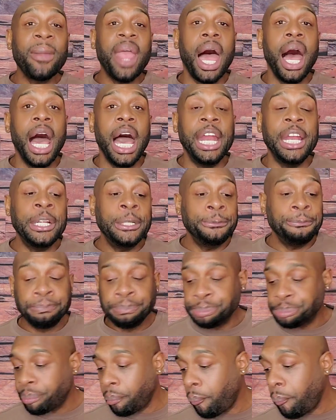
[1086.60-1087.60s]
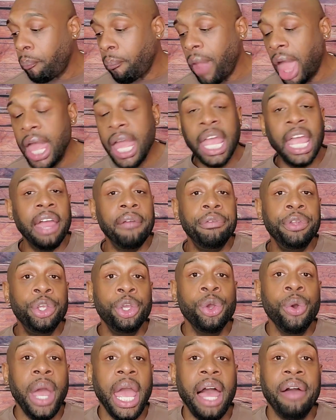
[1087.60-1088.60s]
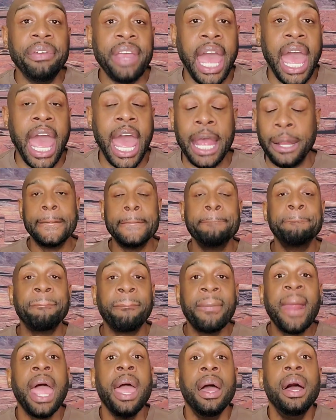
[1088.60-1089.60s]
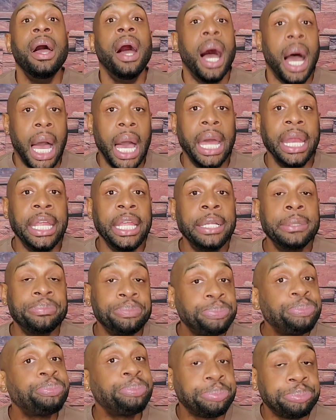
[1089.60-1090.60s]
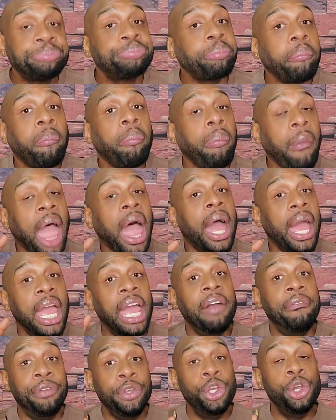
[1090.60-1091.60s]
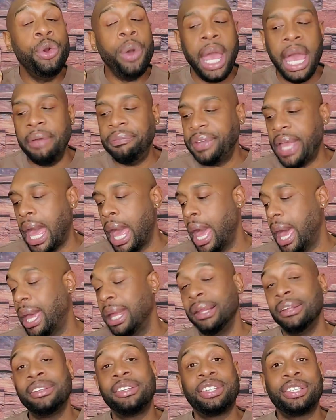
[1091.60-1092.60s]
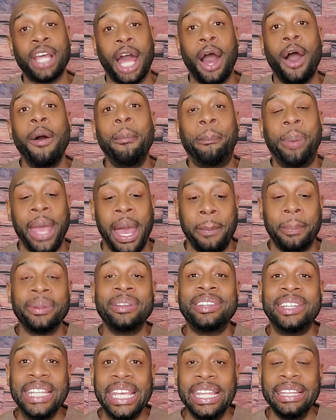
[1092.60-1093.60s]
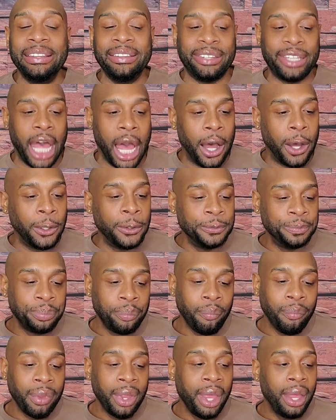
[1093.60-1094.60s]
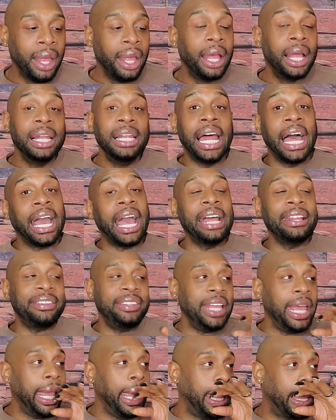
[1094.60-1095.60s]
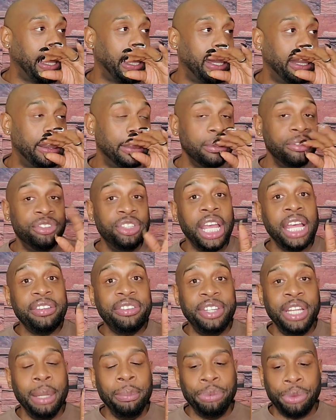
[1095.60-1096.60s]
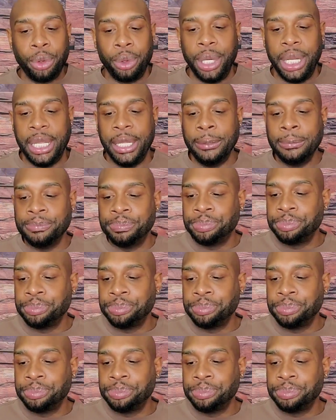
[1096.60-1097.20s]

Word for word: honey, if you have got, honey, if you have got salt, pepper, seasoned salt, like I said, just them three,